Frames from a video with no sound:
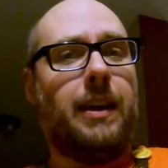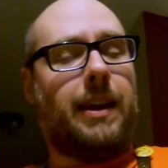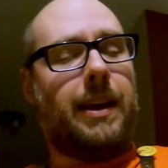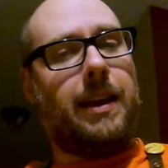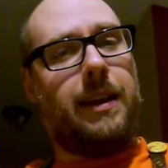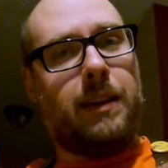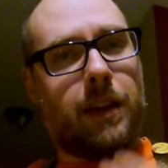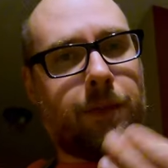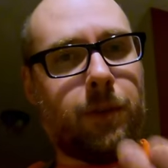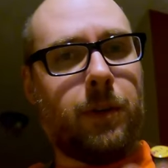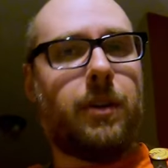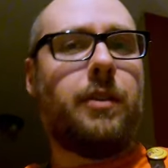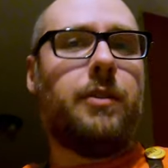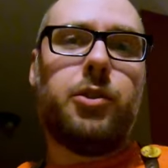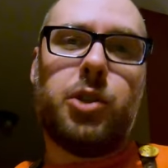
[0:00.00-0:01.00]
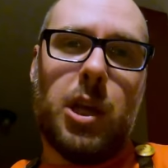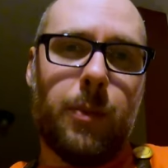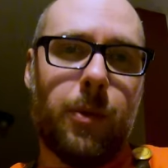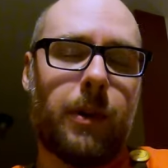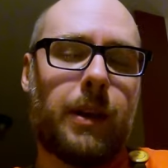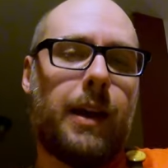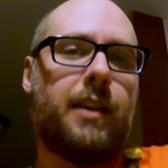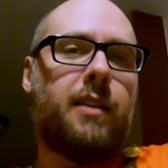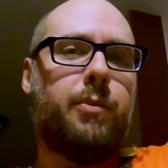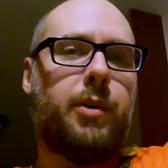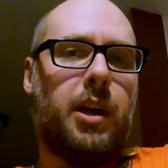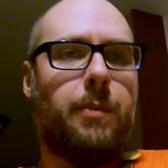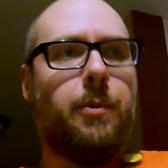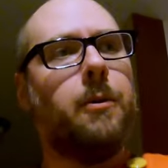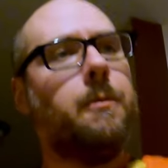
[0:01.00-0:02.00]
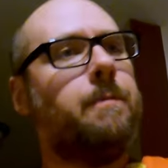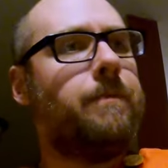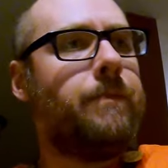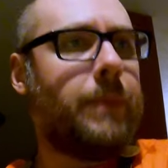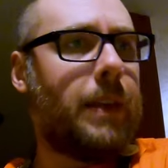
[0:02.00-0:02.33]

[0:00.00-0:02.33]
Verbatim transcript: a different, cheaper kind of paper.